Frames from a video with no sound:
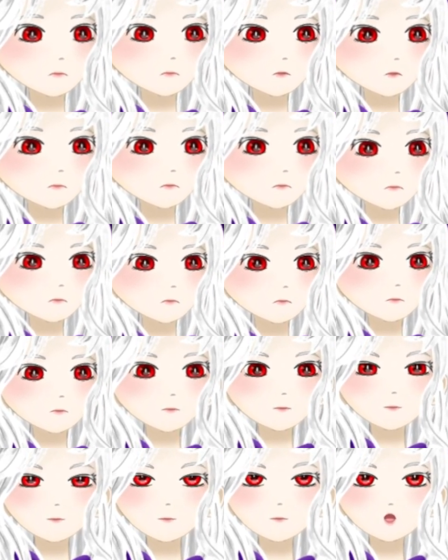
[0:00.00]
Hang on, my
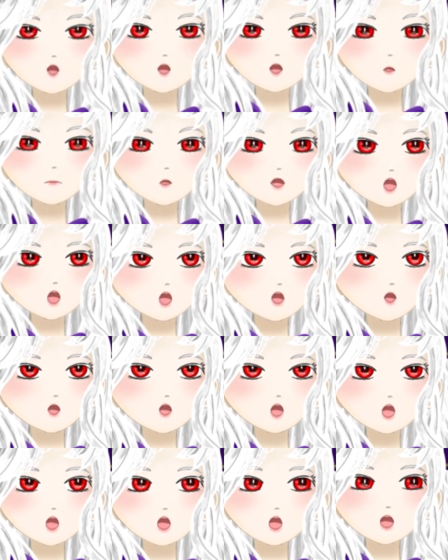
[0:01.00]
volume's loud.
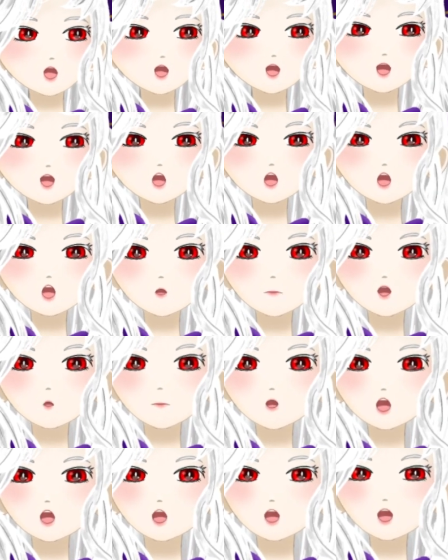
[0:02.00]
I'm
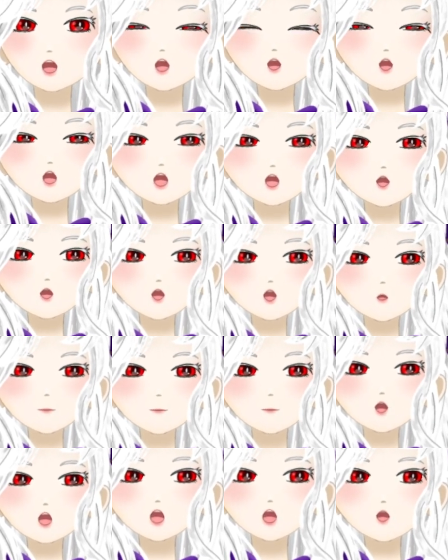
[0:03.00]
yelling at you guys because I'm
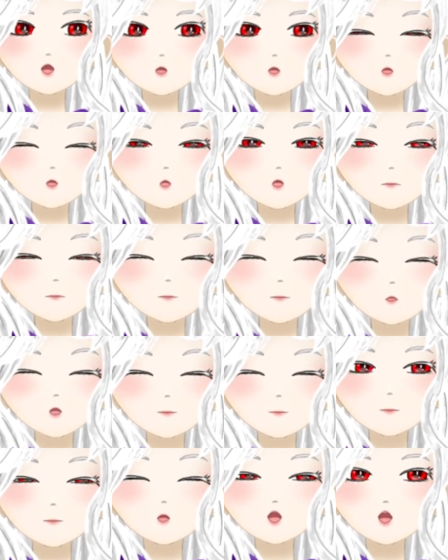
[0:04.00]
talking over
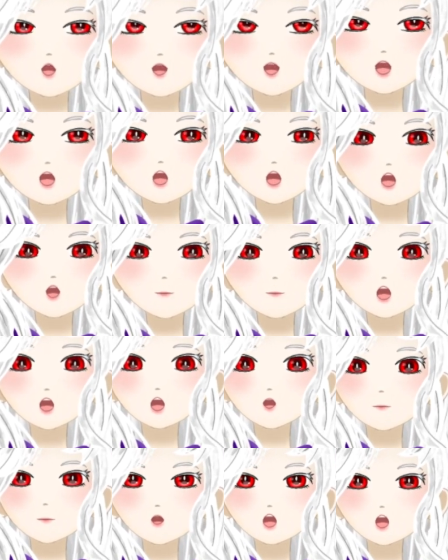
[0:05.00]
the sound of my
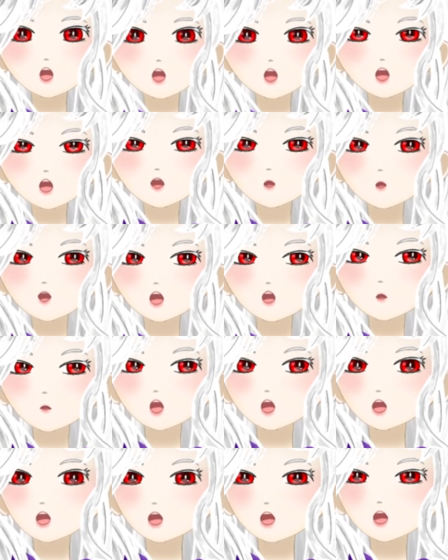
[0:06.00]
BGM that you all
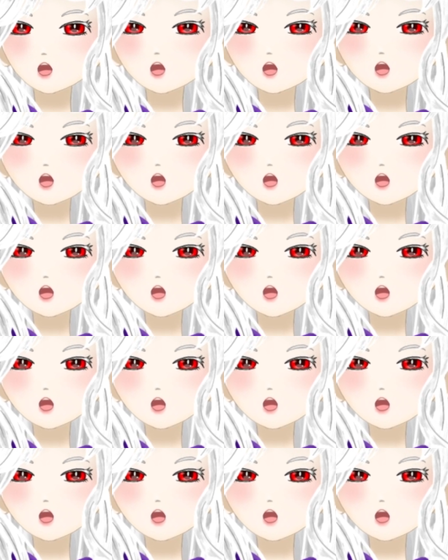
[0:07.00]
can't hear.